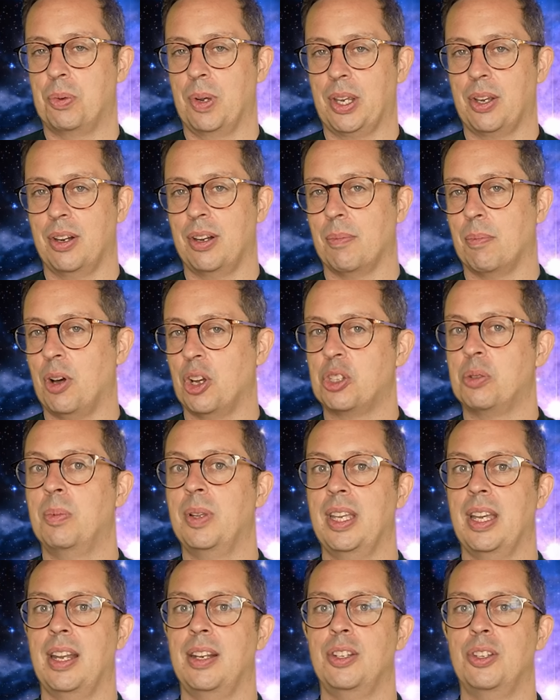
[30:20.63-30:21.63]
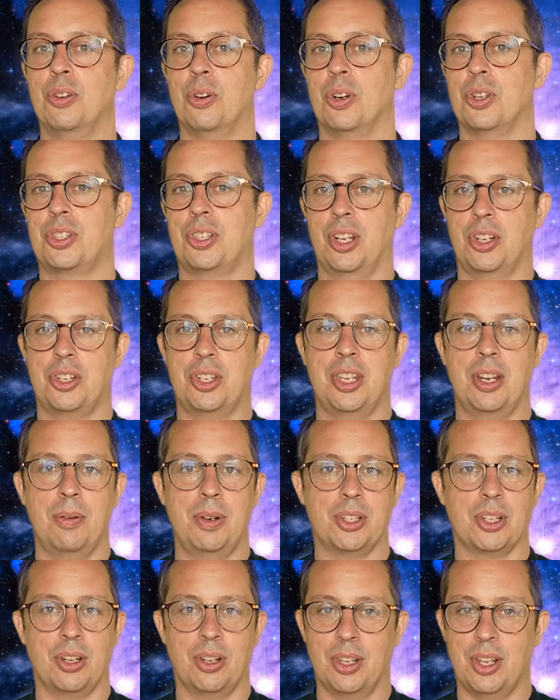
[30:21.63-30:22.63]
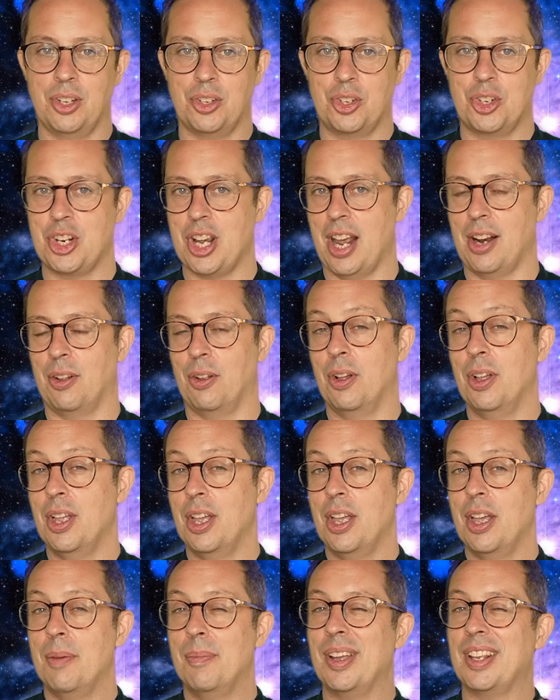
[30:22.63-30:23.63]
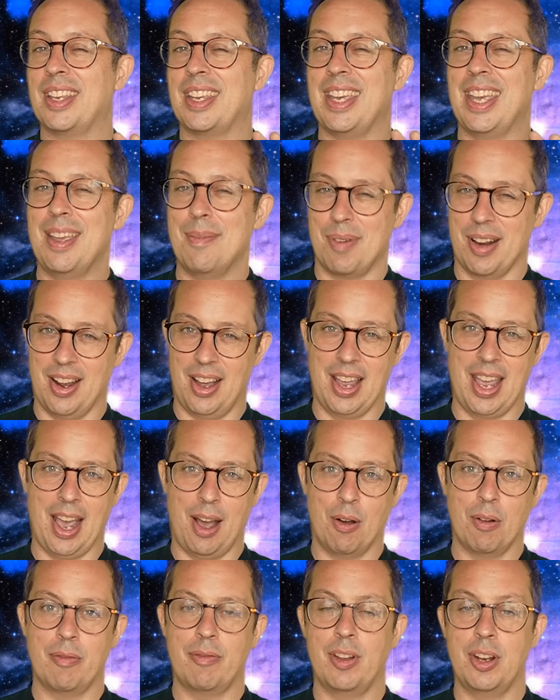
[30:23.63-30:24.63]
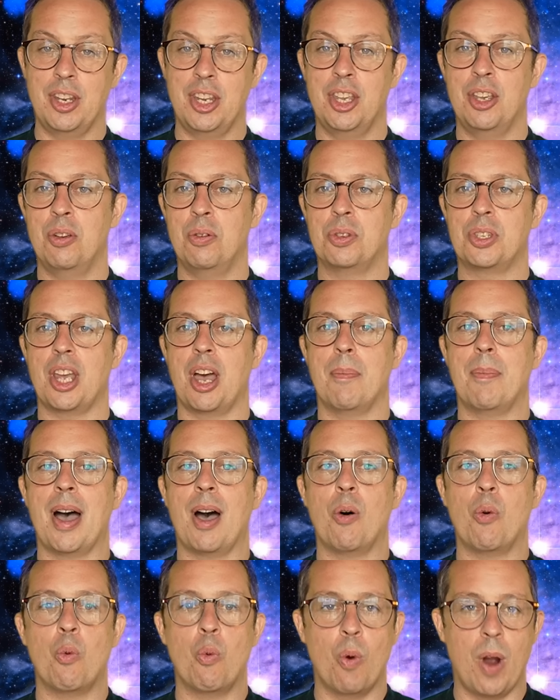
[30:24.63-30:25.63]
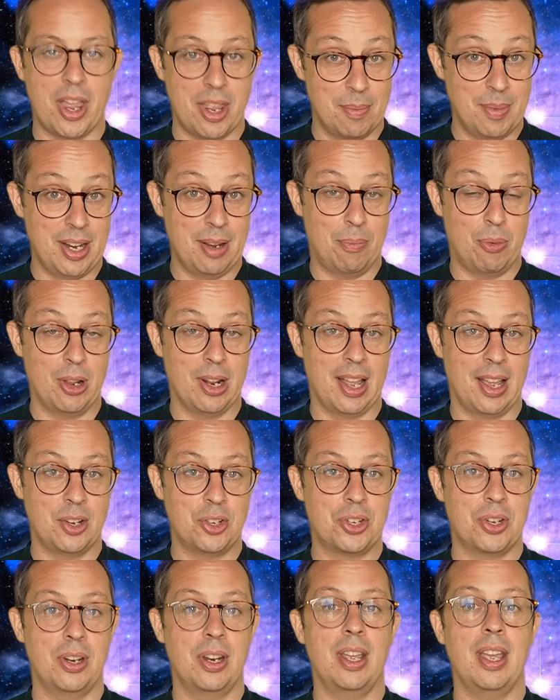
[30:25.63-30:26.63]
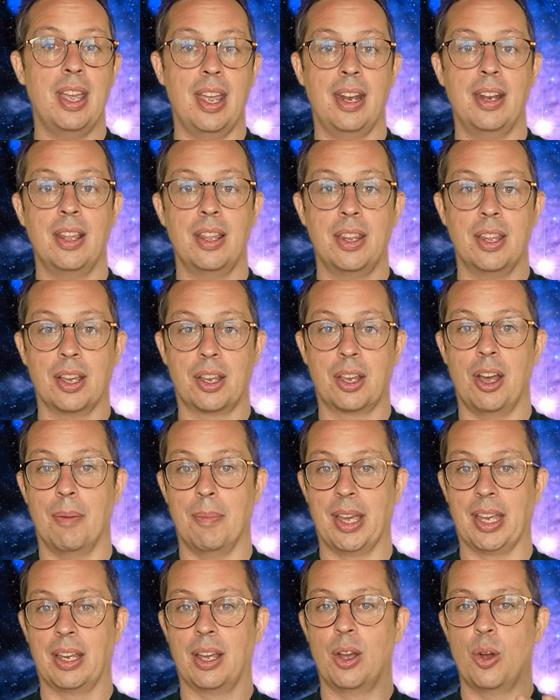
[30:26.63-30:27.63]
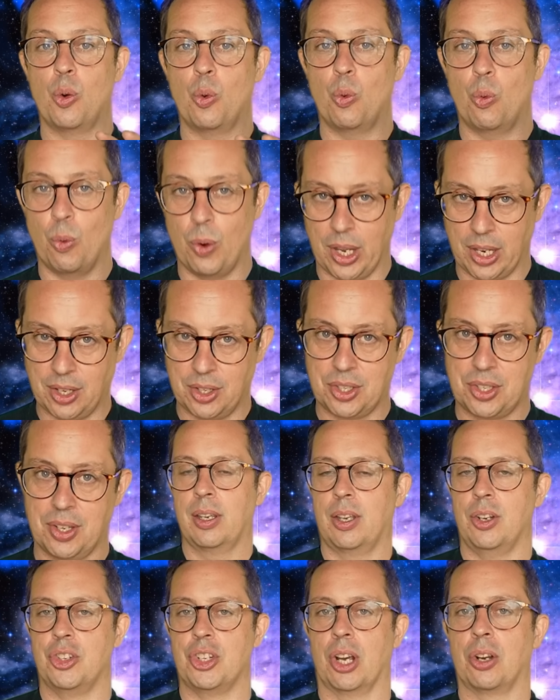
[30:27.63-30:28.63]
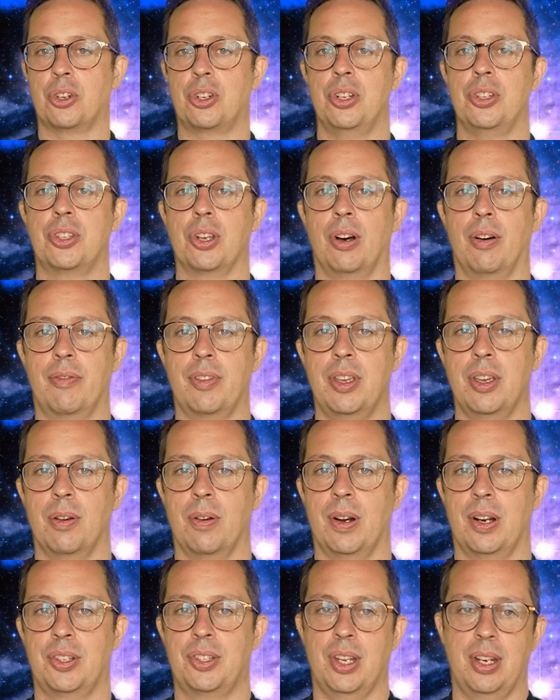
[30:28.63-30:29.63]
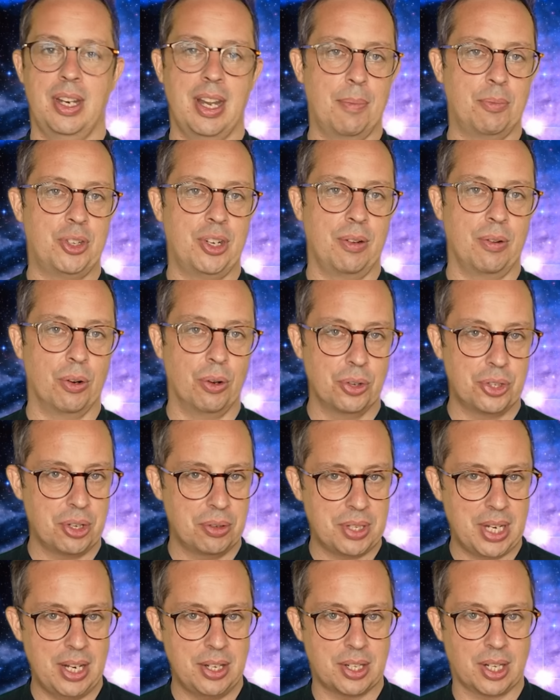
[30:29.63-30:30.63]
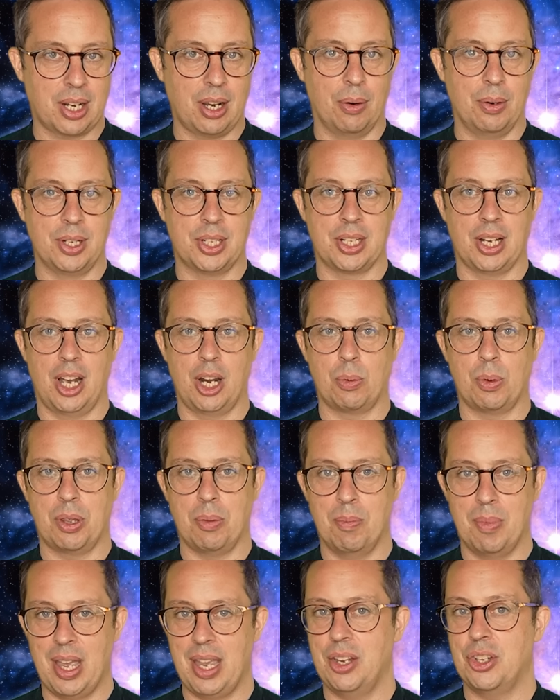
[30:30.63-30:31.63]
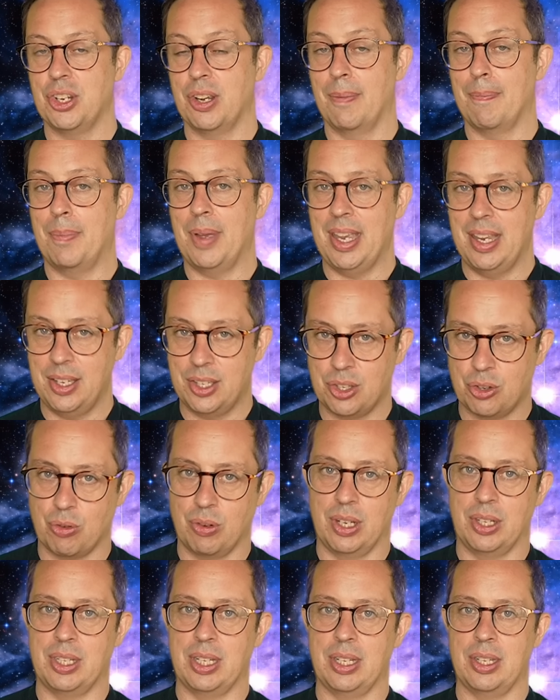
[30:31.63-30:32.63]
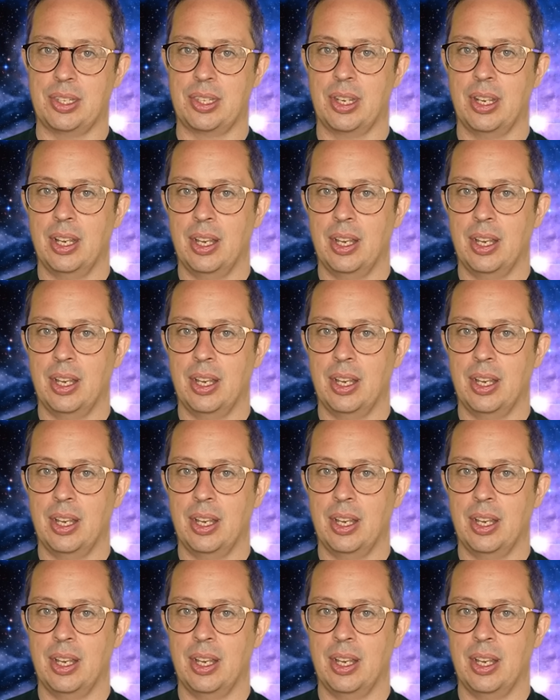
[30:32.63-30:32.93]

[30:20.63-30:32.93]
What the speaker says: we couldn't possibly endorse such theories on this channel, but keep an eye out for news about weather manipulation in the coming weeks. Conjunctions of Uranus and Neptune also tend to coincide with major peace treaties.